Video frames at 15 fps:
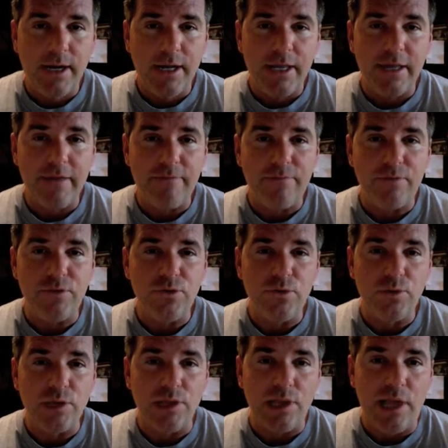if you
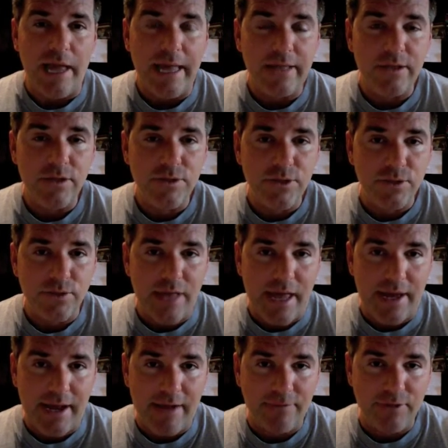would like to do
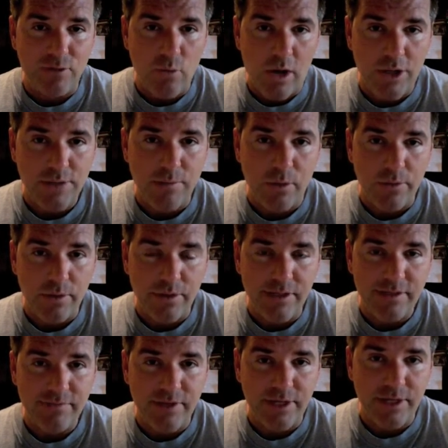that after you watch both of
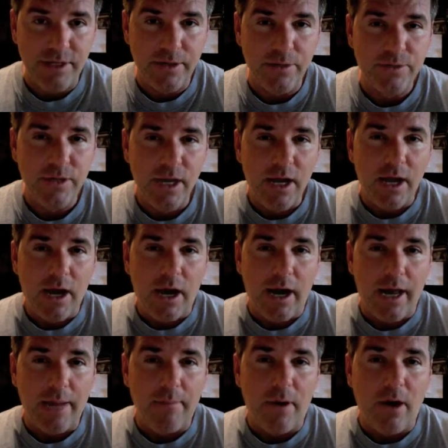these videos,
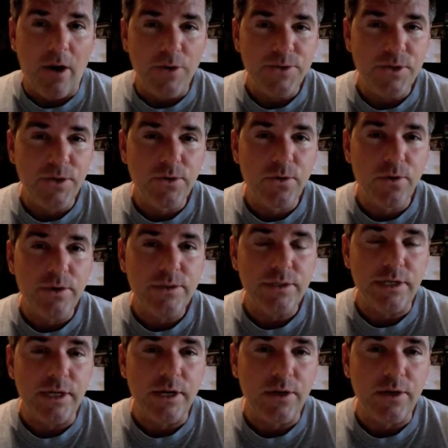I am also going
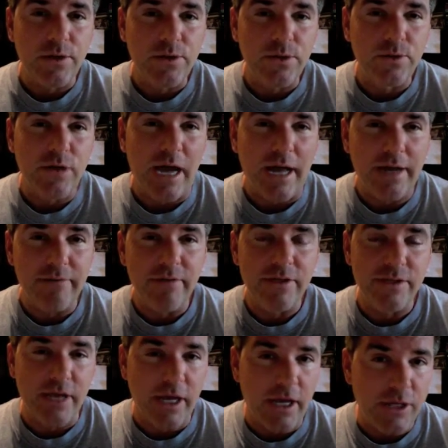to include, kind of
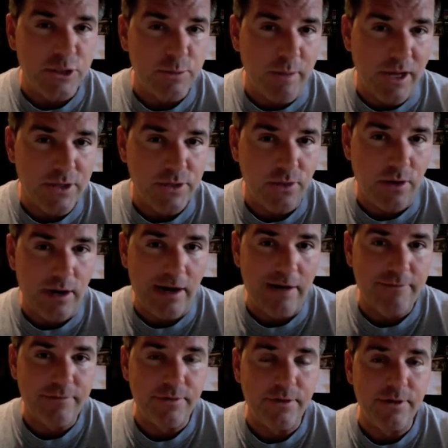as a special
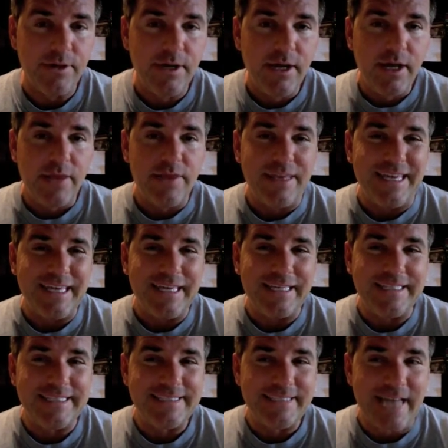offer, the
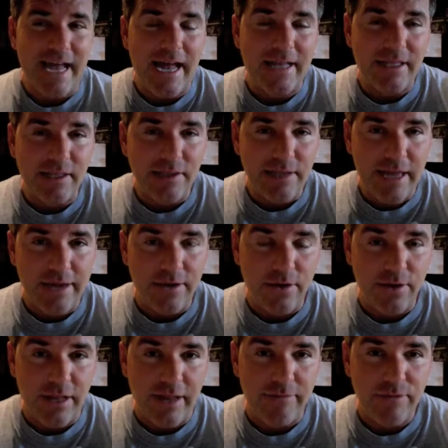exact
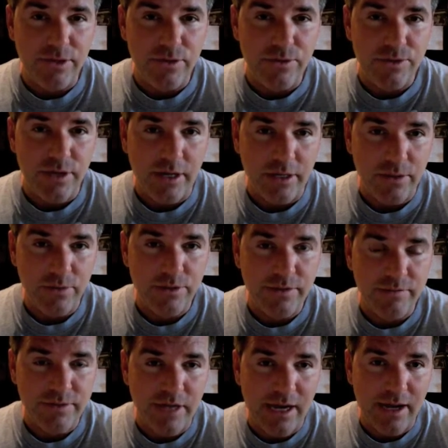letter that I've used hundreds
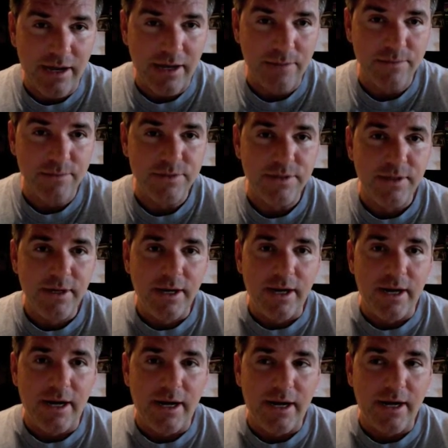of times
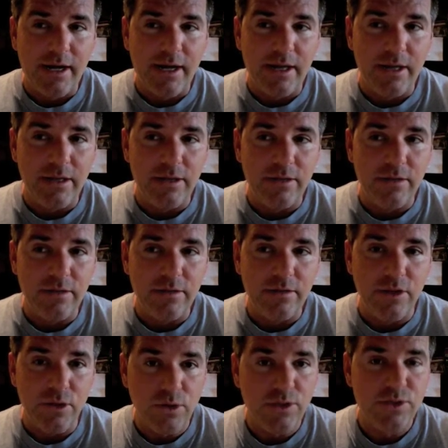that
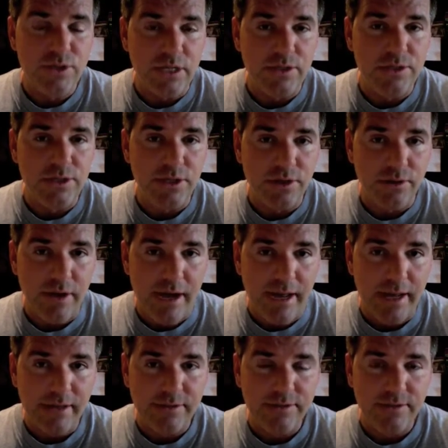you can send to your
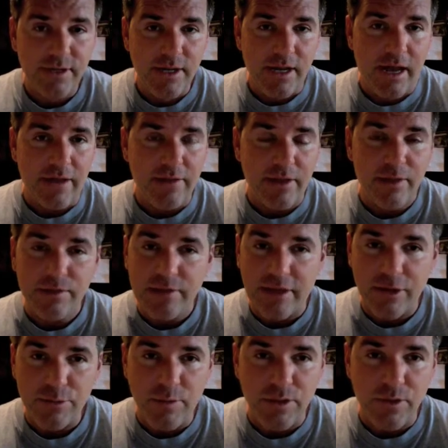ex. That
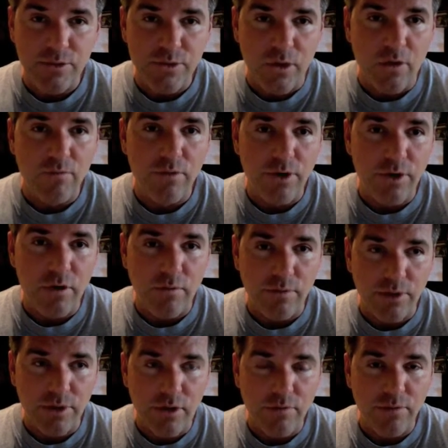letter's been used over and
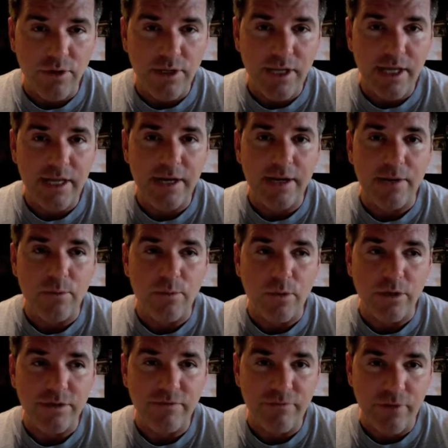over and over again, and it
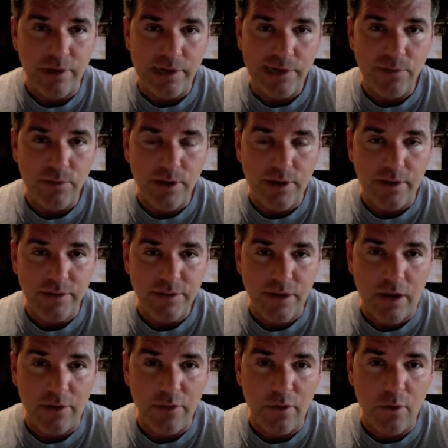works very well. It's
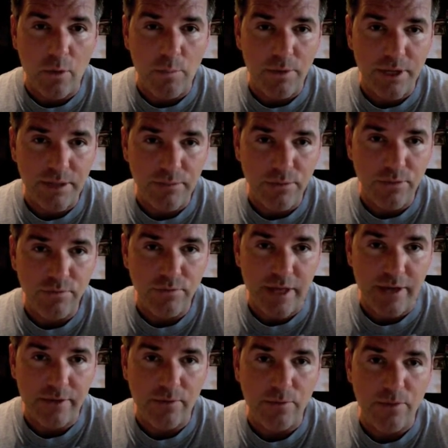called the opening move
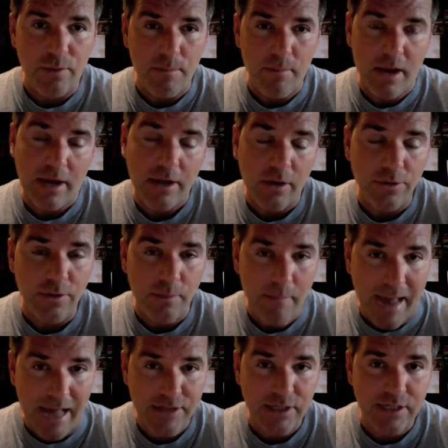letter, or I call it the
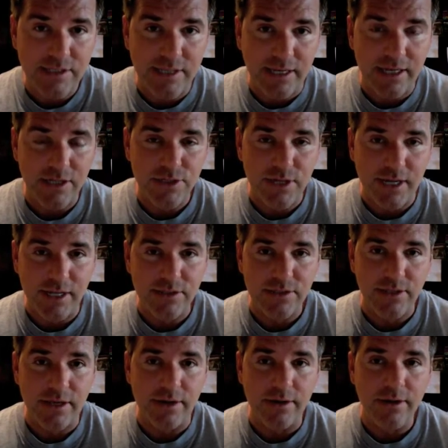magic second
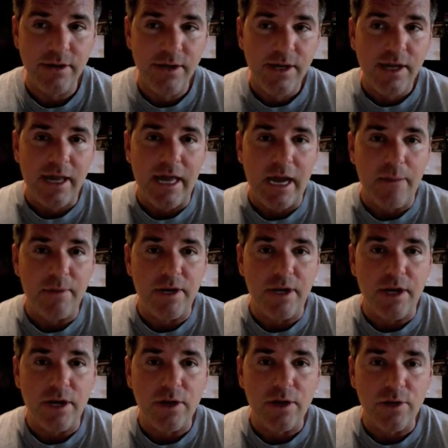chance letter. And I'm going
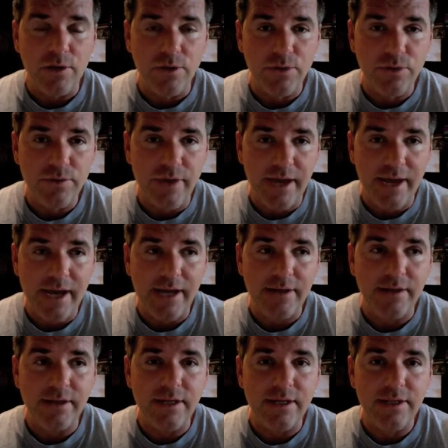to include
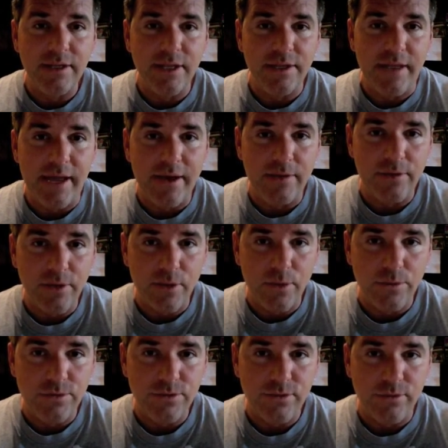that in the
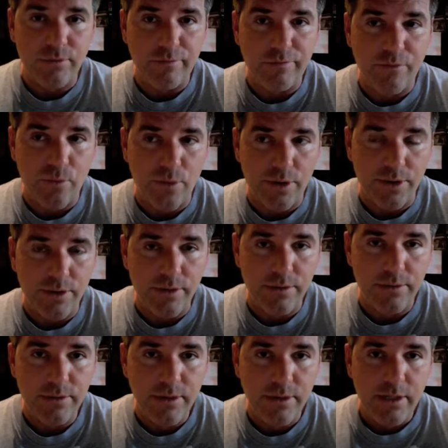downloads for you.